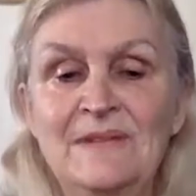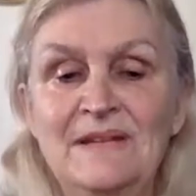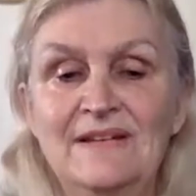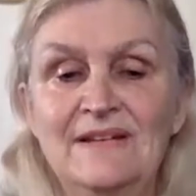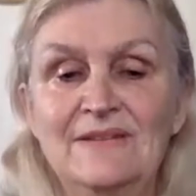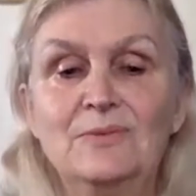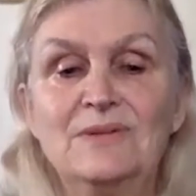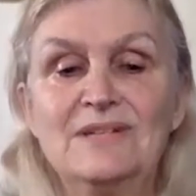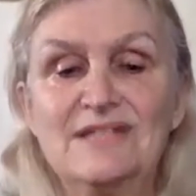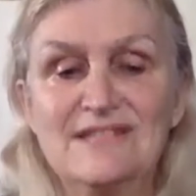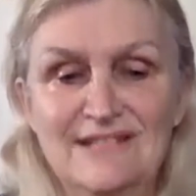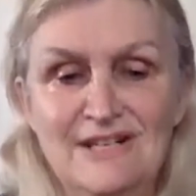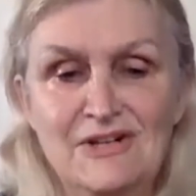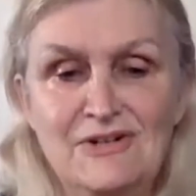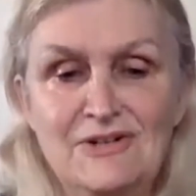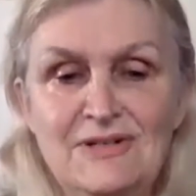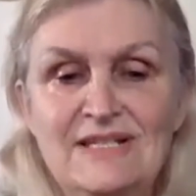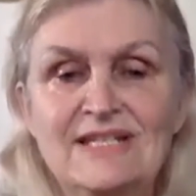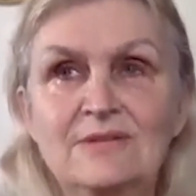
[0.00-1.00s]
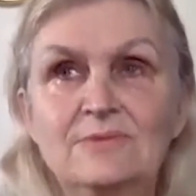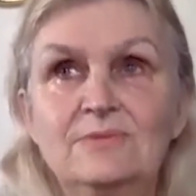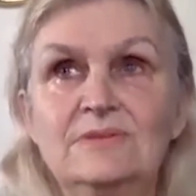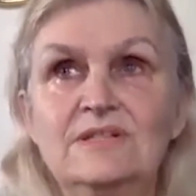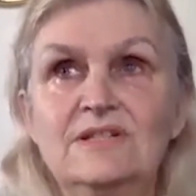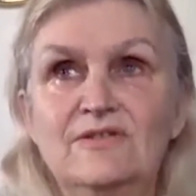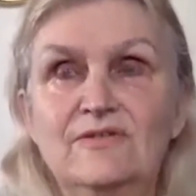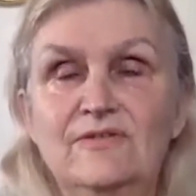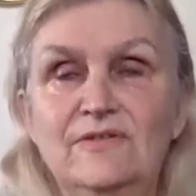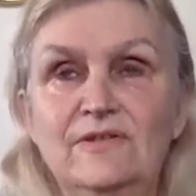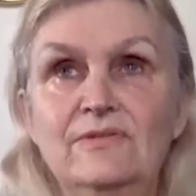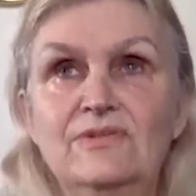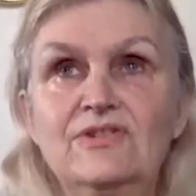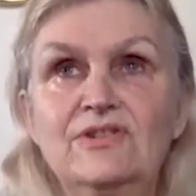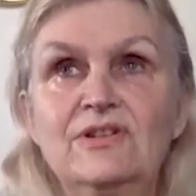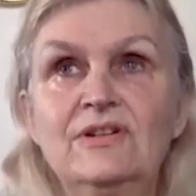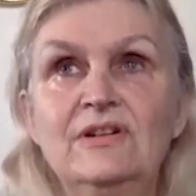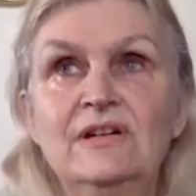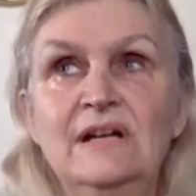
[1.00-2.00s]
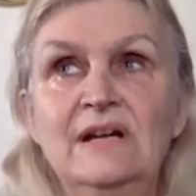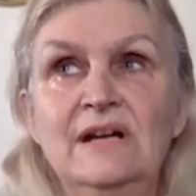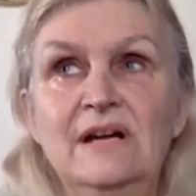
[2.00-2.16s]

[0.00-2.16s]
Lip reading: one's interests, and one's future,